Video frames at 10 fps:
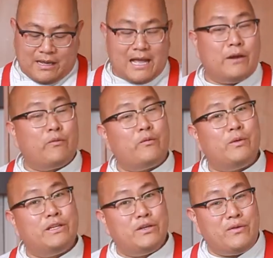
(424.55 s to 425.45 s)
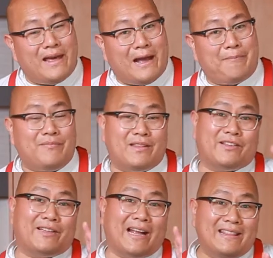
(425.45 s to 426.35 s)
And when we do that, the
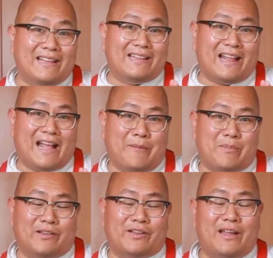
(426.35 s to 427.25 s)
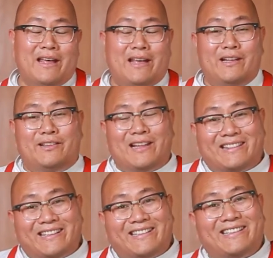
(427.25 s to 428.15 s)
second thing that happens is that
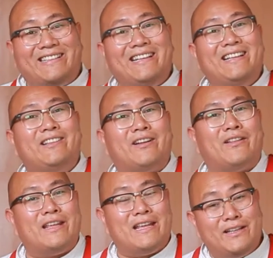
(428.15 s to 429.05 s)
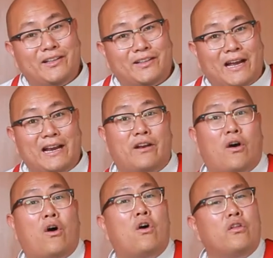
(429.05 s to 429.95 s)
the seeds on the inside and
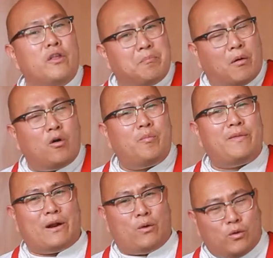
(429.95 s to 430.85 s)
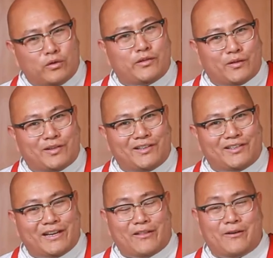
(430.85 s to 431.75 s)
all the pulp that holds those seeds
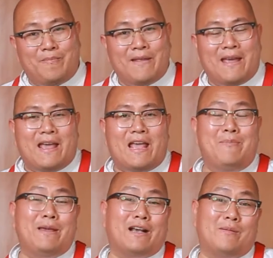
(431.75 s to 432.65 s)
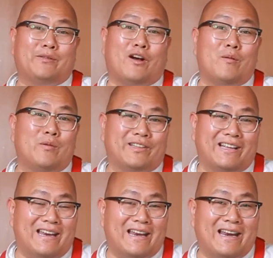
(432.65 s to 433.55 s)
together, it becomes almost a
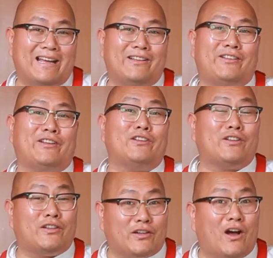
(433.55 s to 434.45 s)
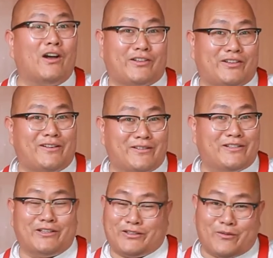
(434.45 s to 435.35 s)
nice sauce
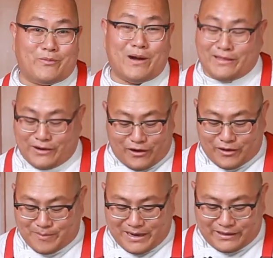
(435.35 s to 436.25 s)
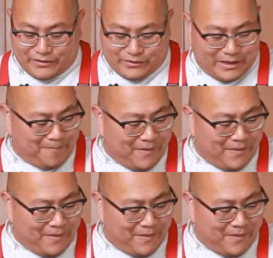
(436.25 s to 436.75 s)
just right there automatically, okay?